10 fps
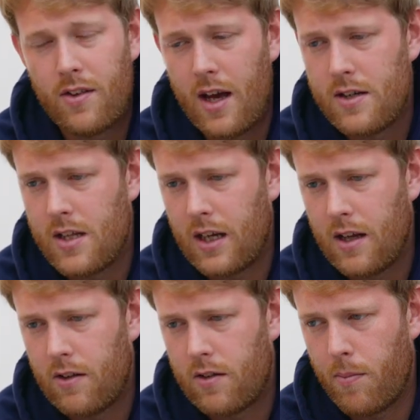stage think
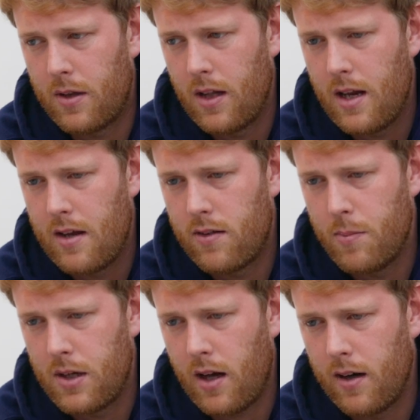it's something that needs to
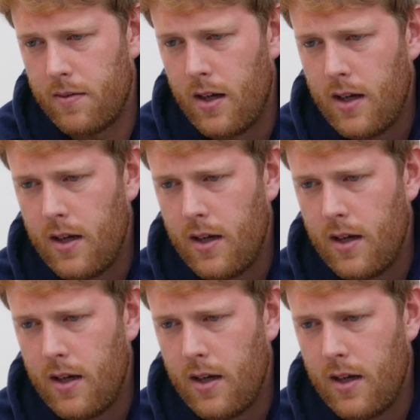be done.